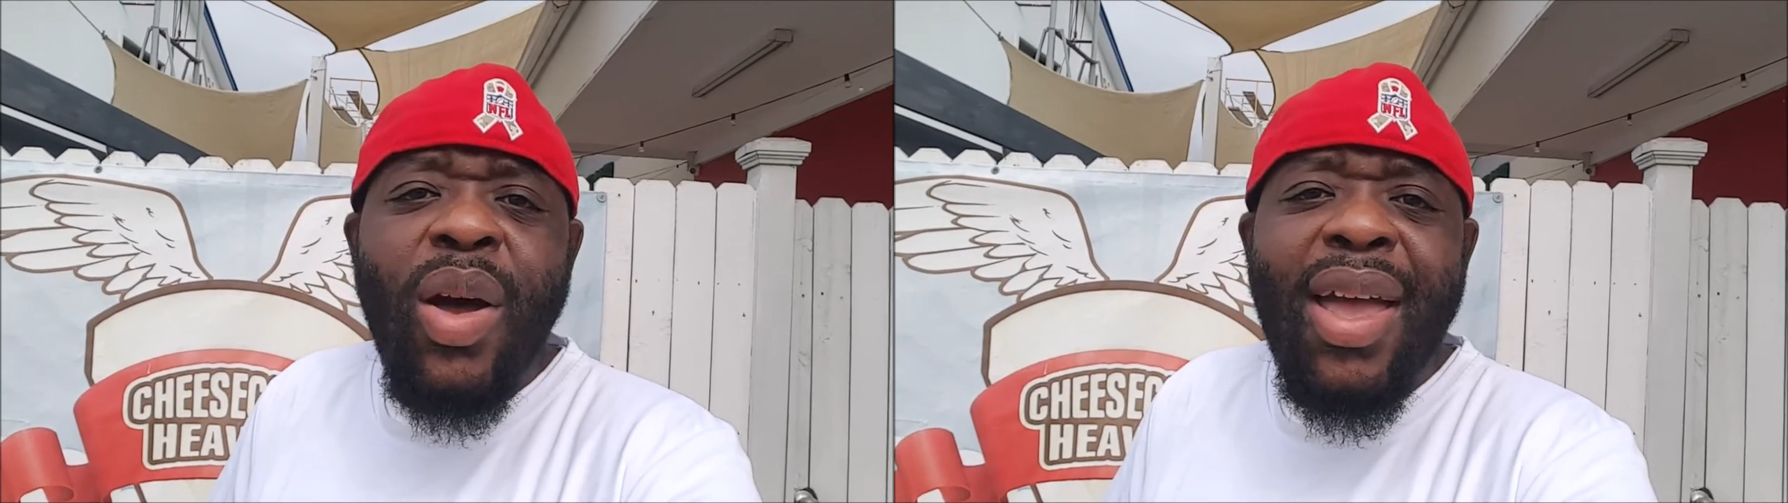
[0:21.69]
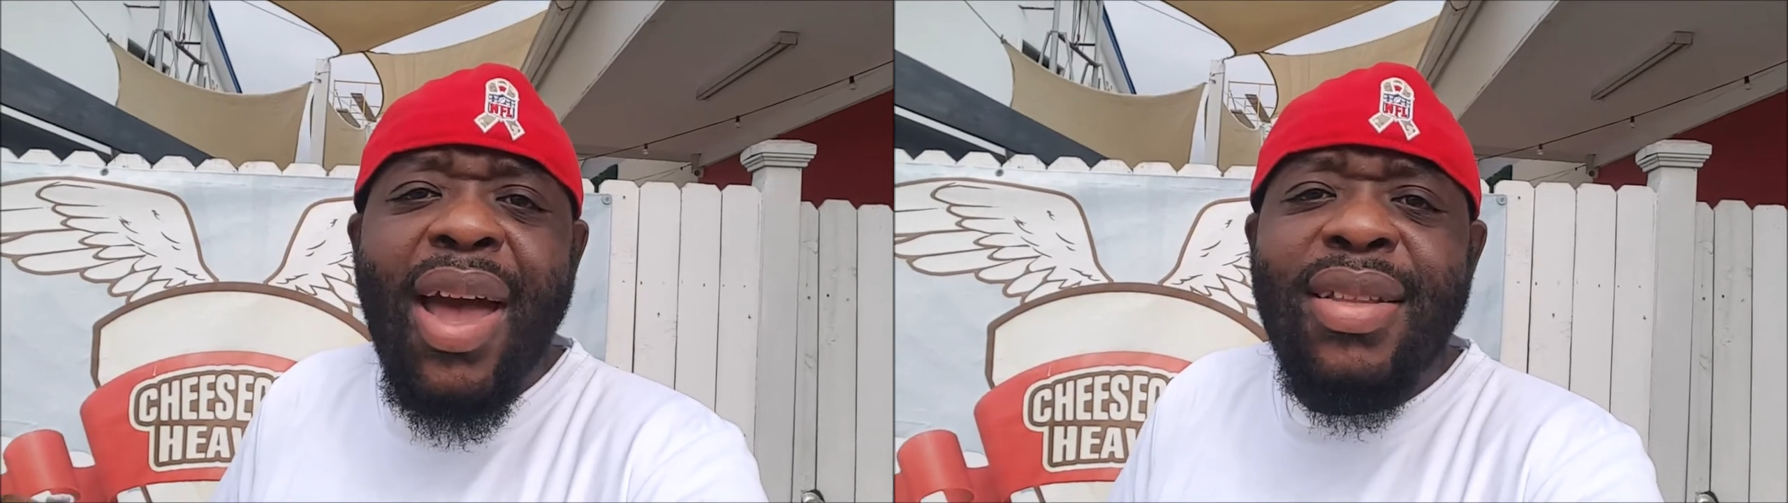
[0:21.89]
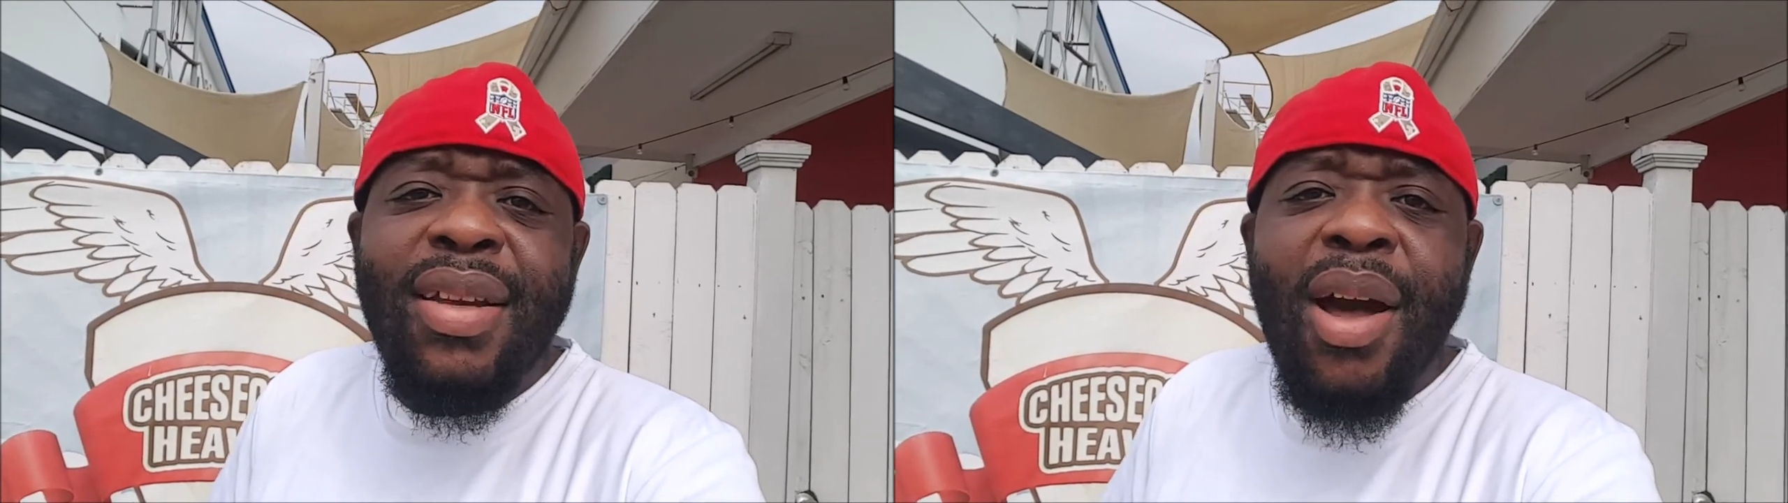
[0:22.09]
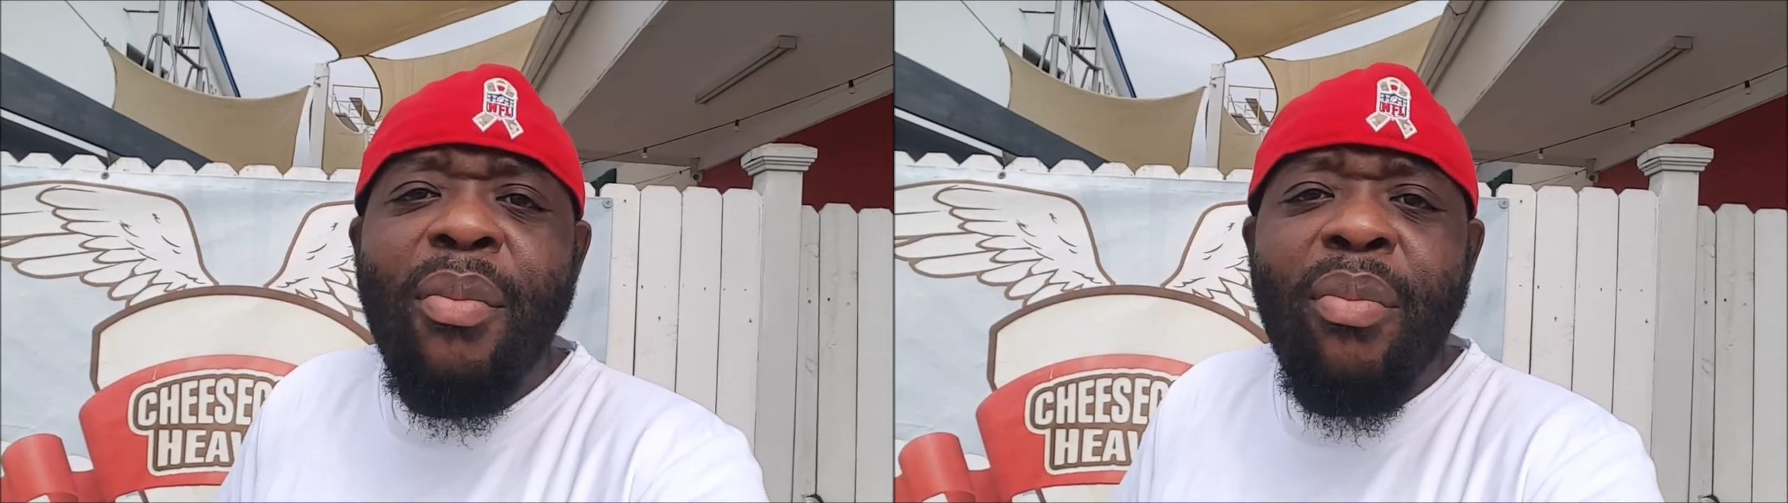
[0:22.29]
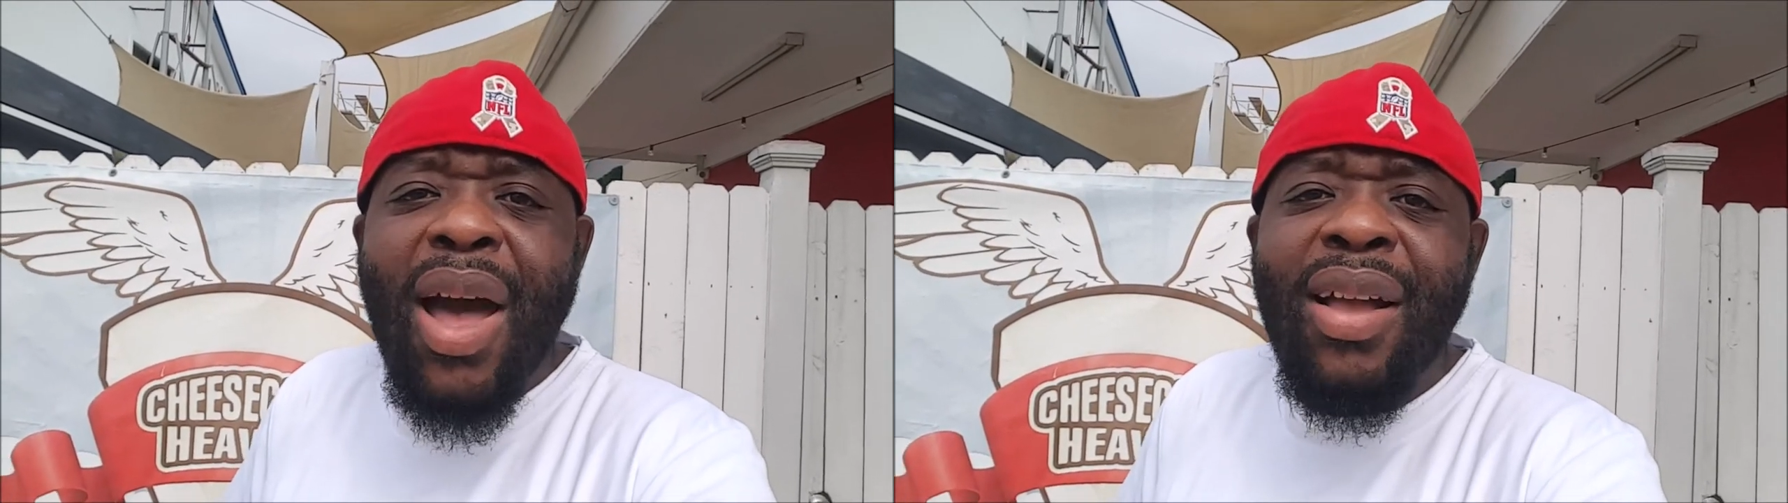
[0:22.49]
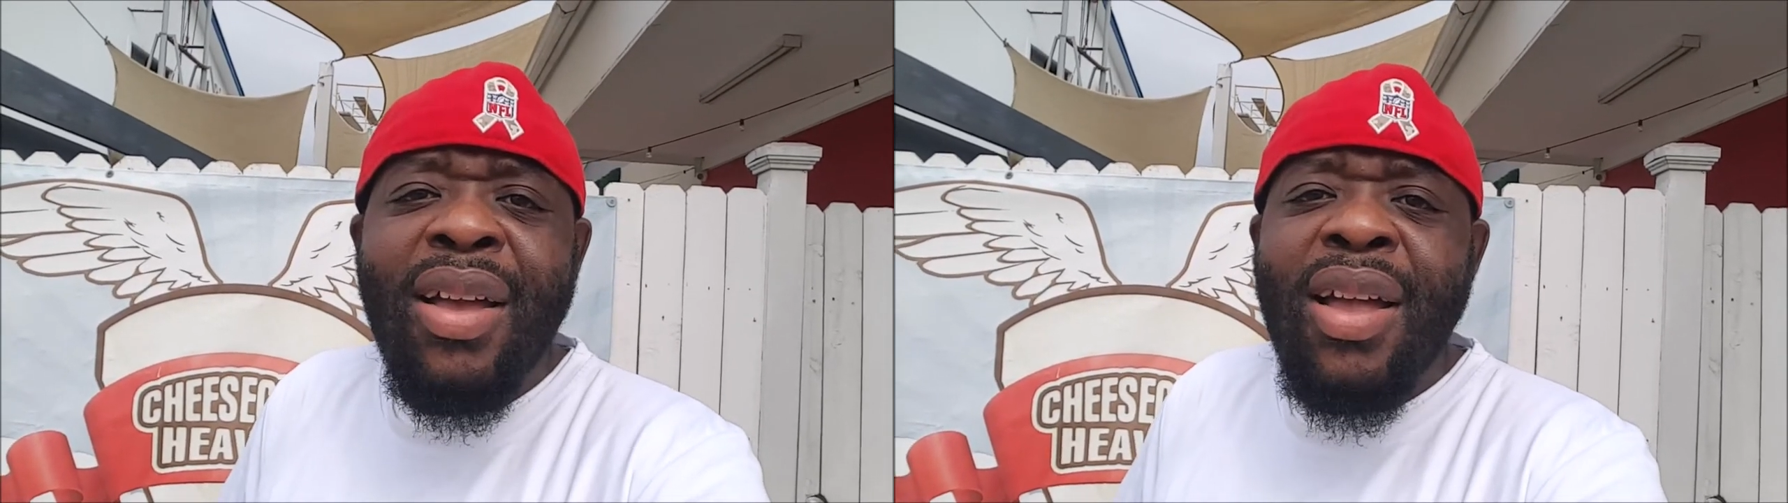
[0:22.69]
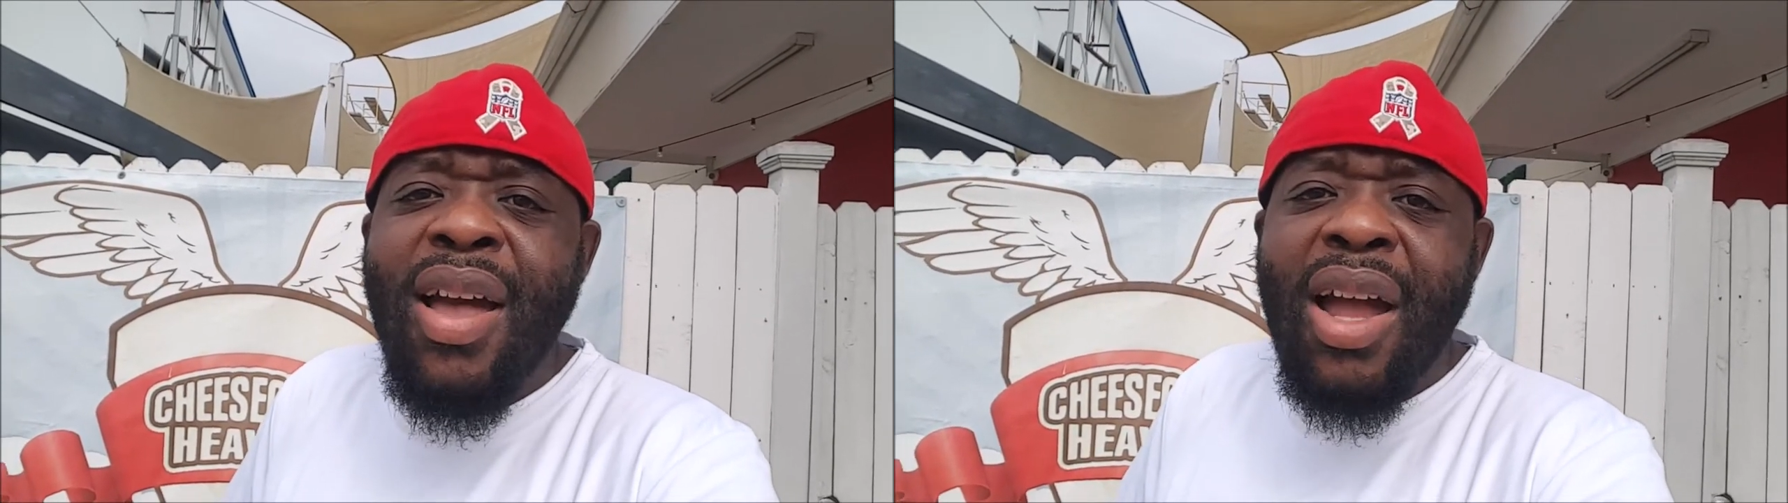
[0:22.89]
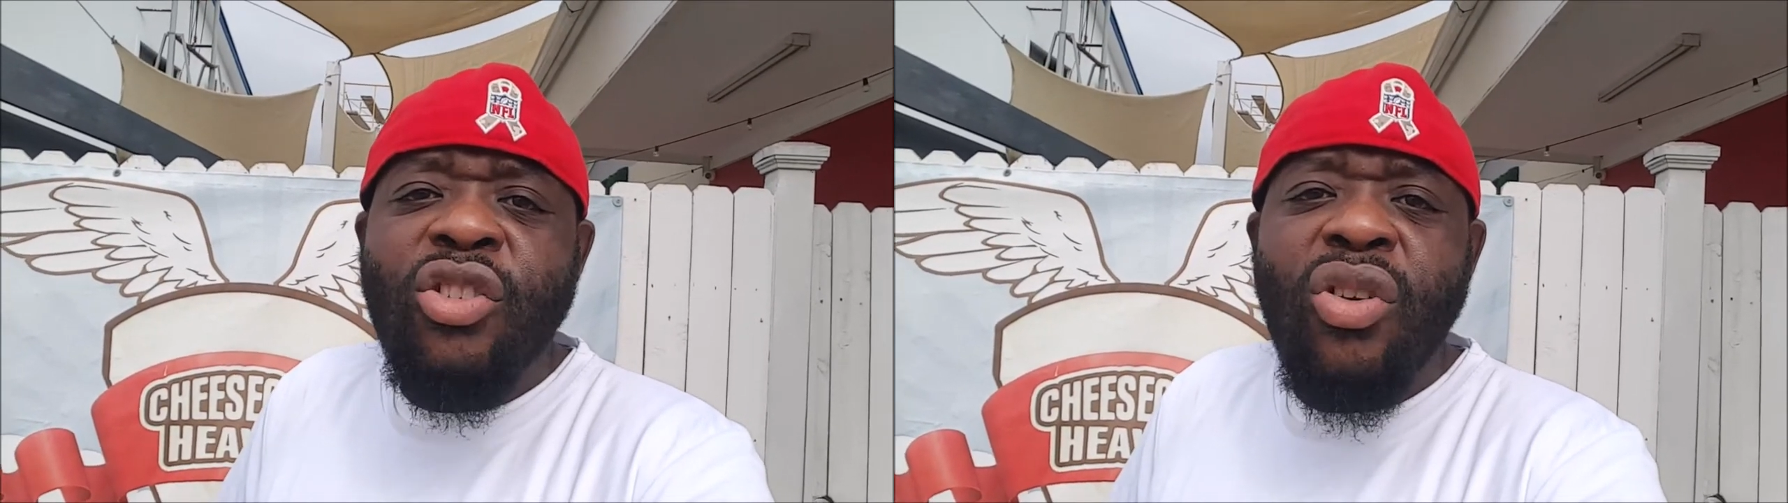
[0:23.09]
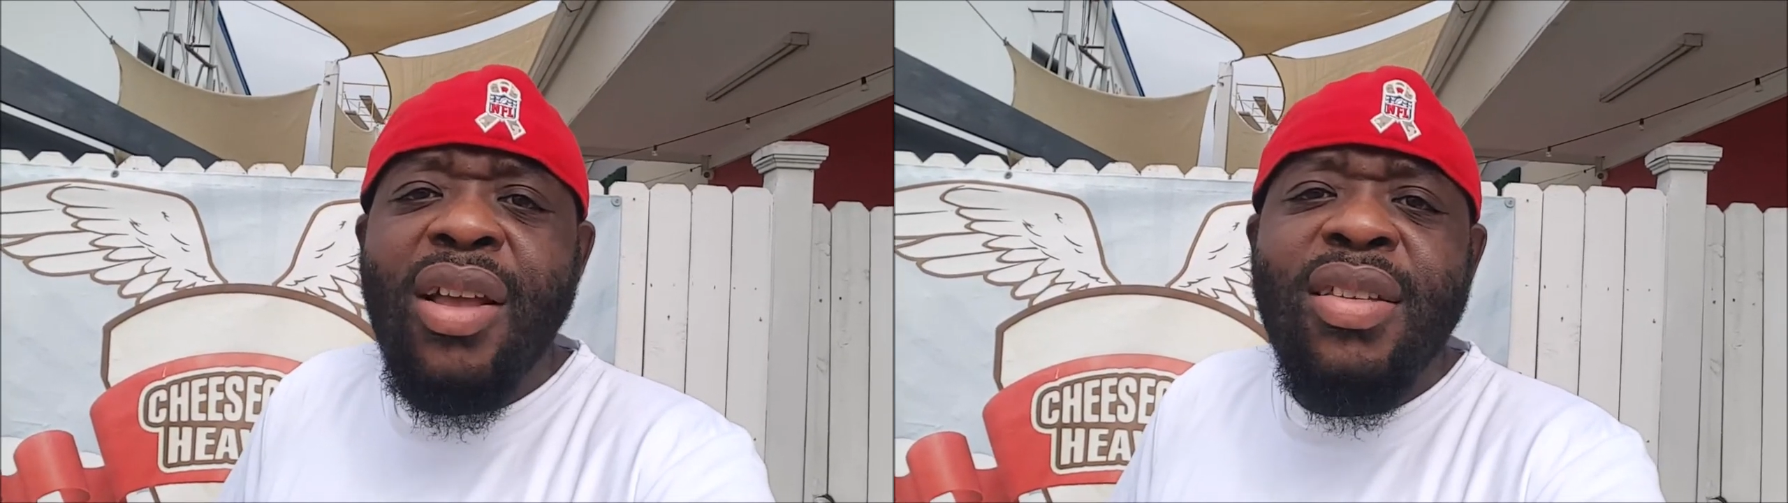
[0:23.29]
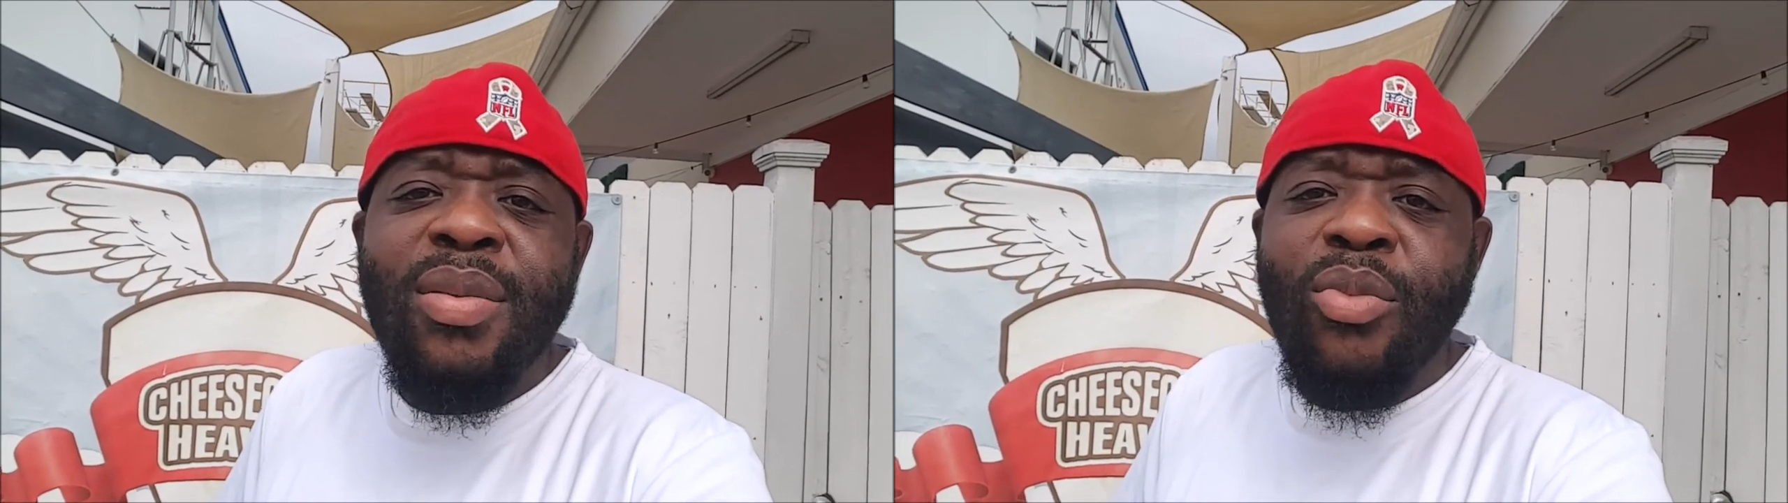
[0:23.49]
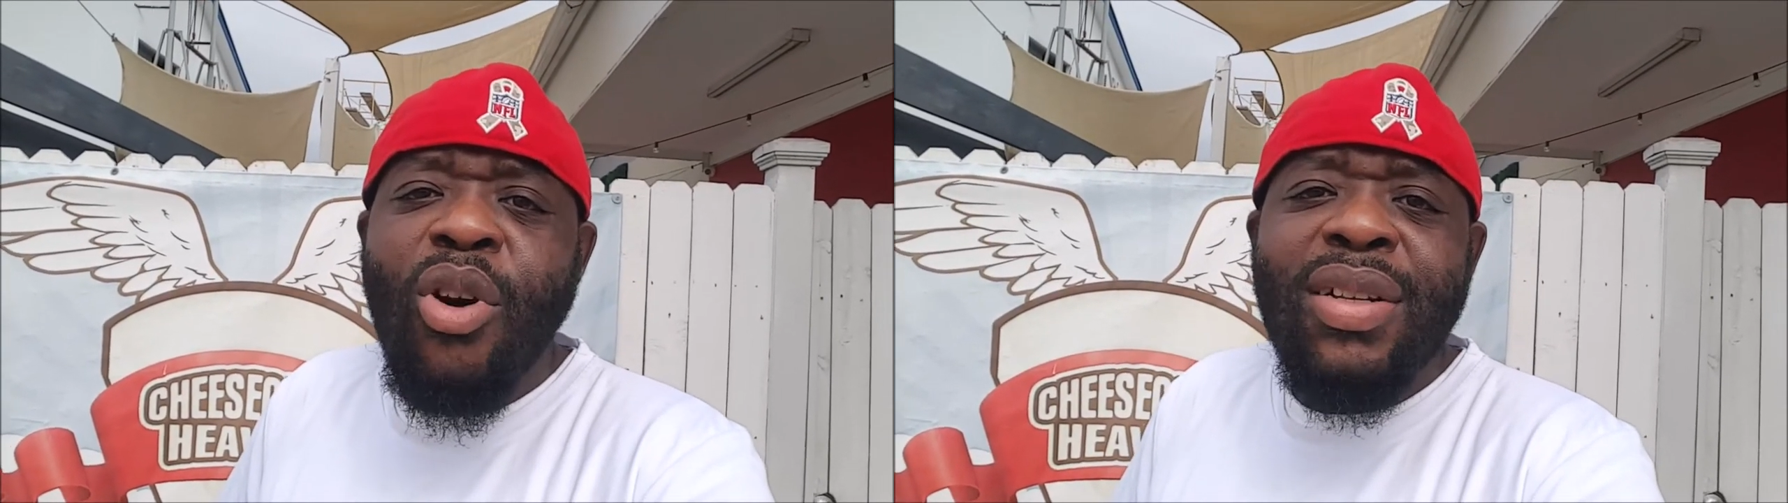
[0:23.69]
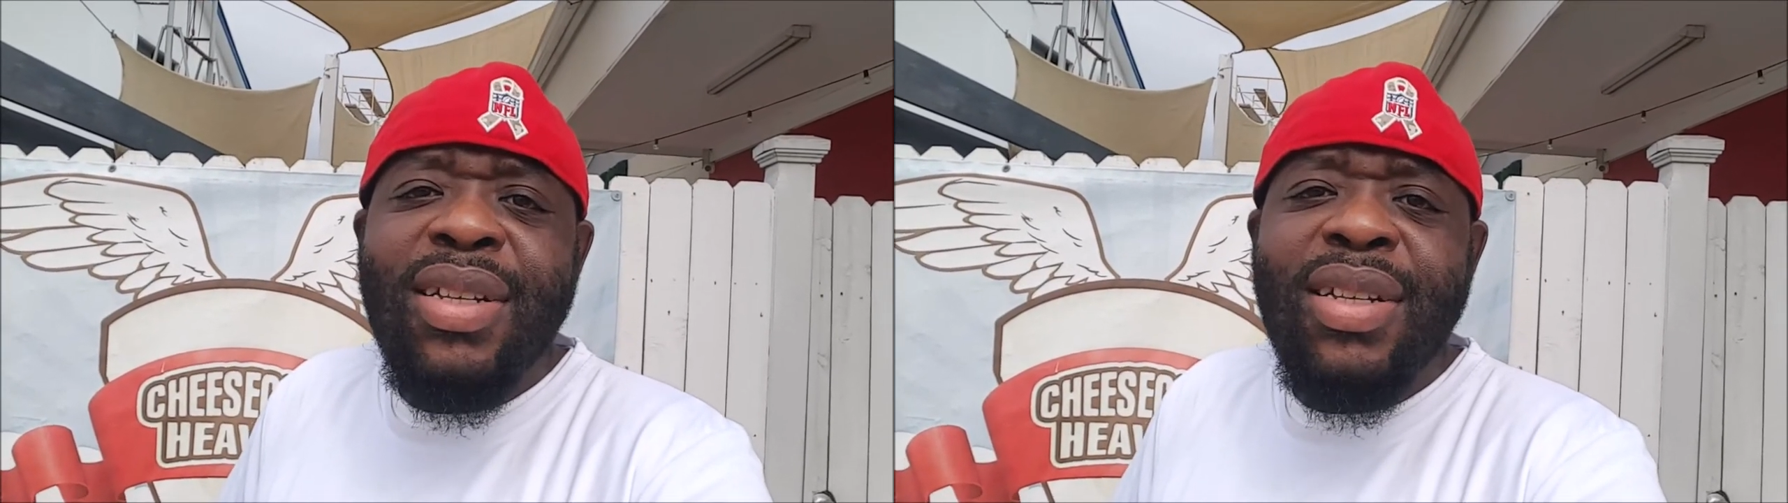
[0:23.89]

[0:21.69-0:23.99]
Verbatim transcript: So I had to come back and try some more.